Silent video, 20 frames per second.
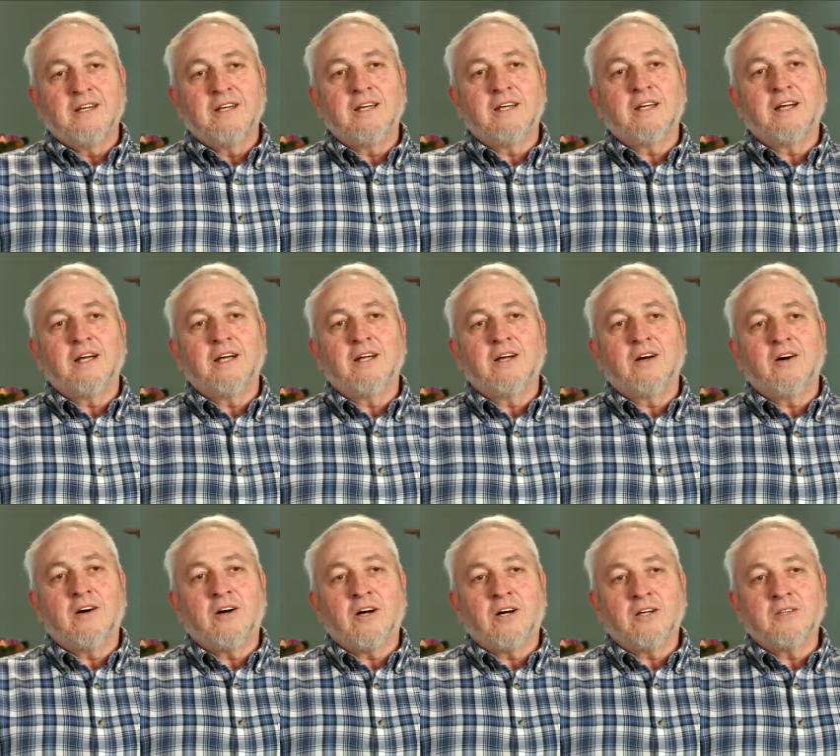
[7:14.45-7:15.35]
And I
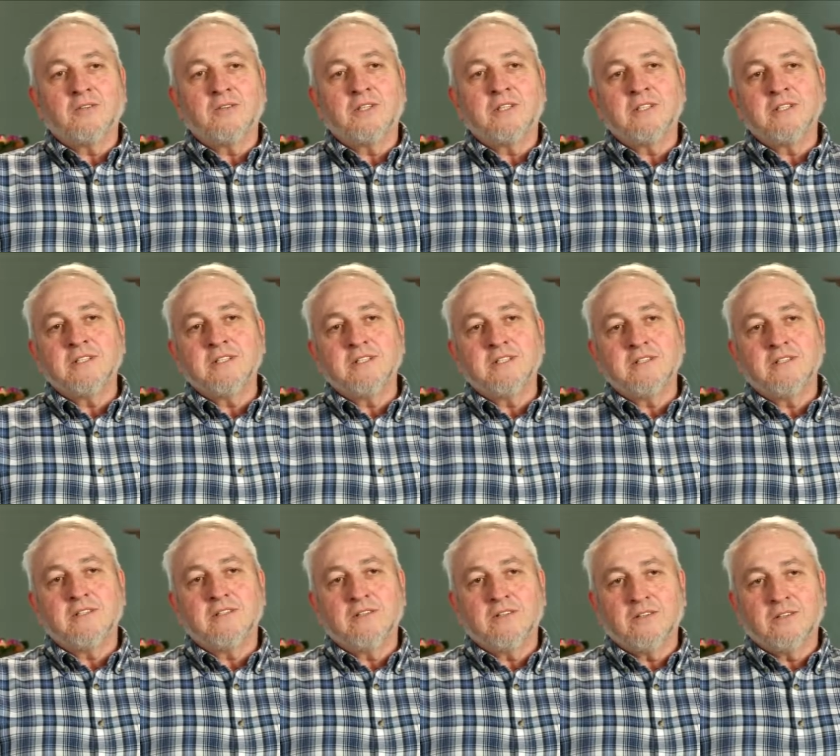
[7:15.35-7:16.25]

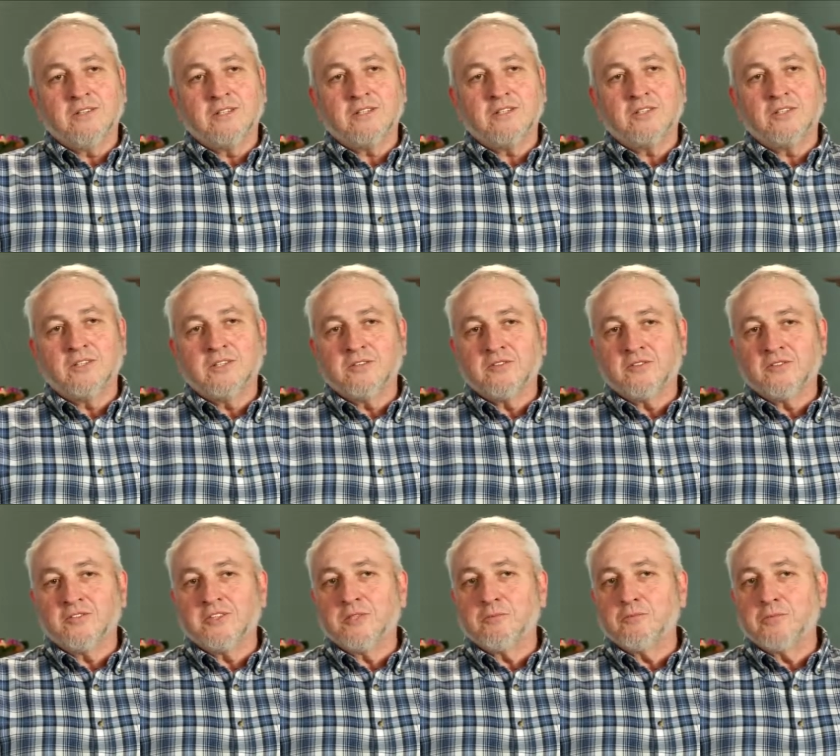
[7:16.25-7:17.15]
always looked
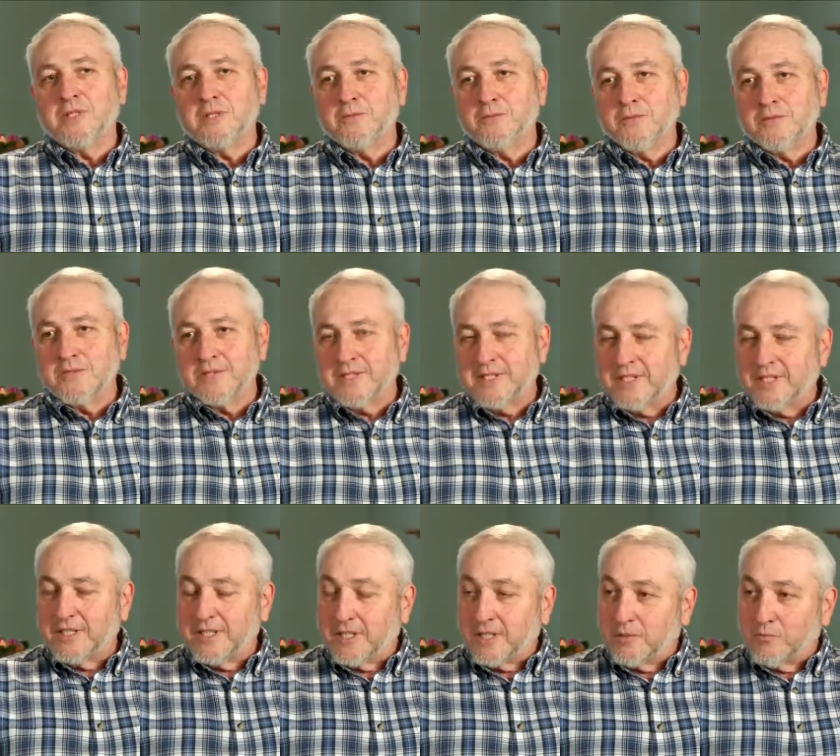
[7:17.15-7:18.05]
over at the people
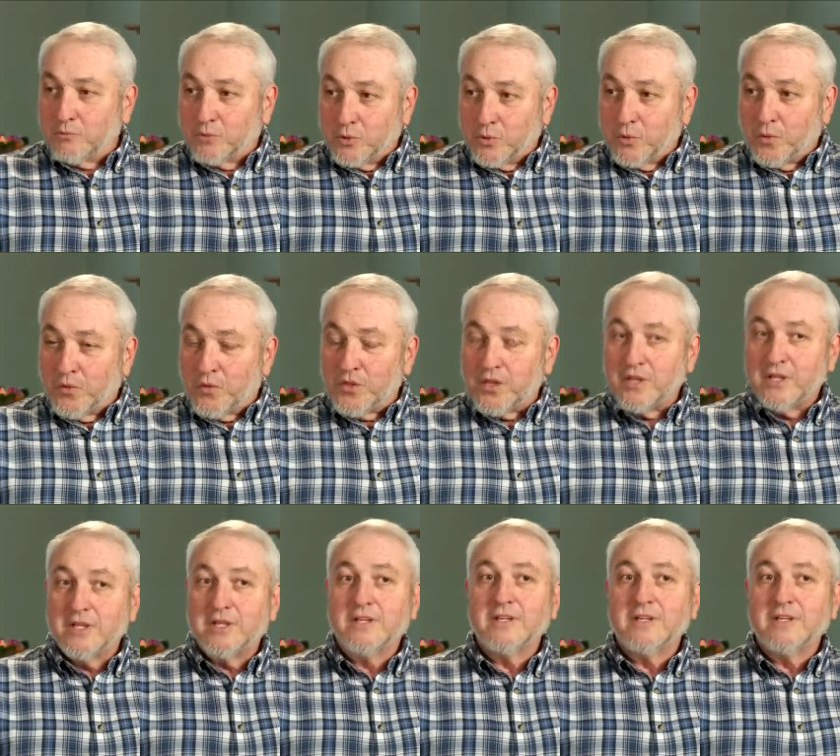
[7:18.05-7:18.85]
sitting in the booth